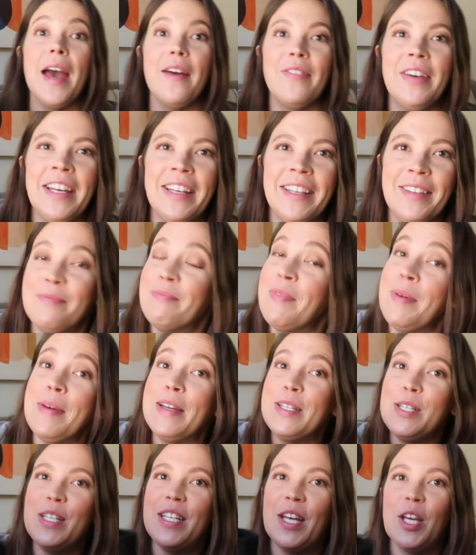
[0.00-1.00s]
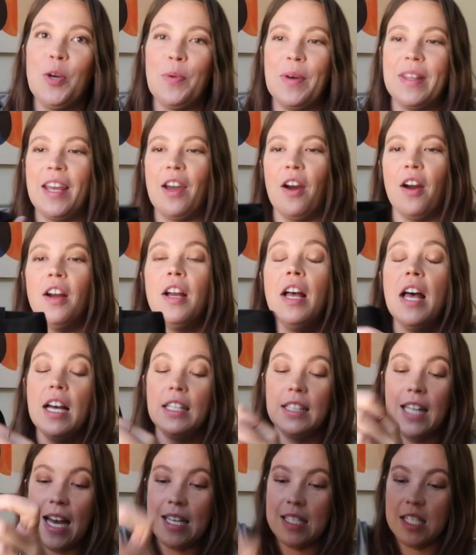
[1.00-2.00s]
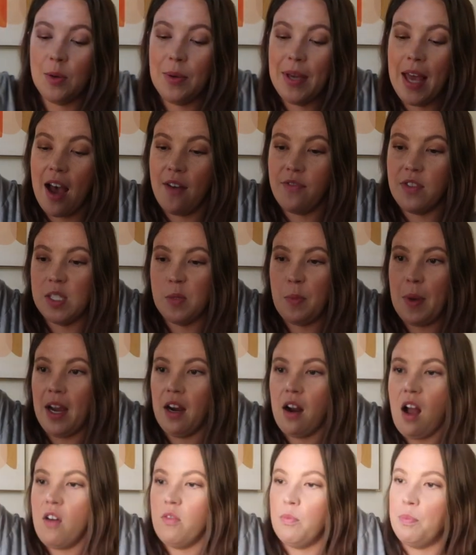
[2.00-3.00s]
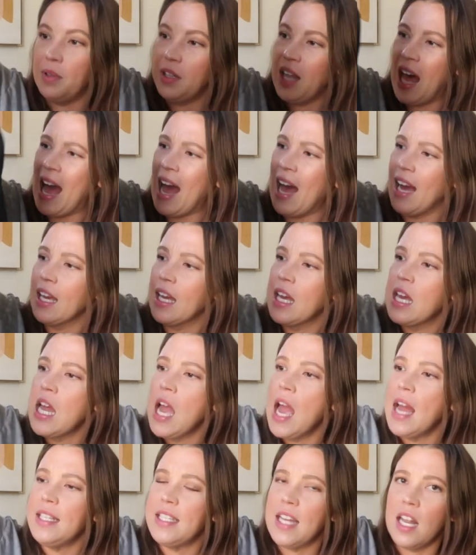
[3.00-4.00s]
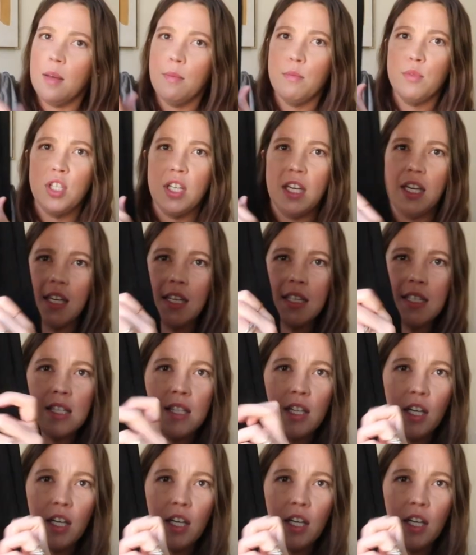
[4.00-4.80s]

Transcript: have, maybe I should tell you what they are. Lastly, we have this pair of black denim jeans.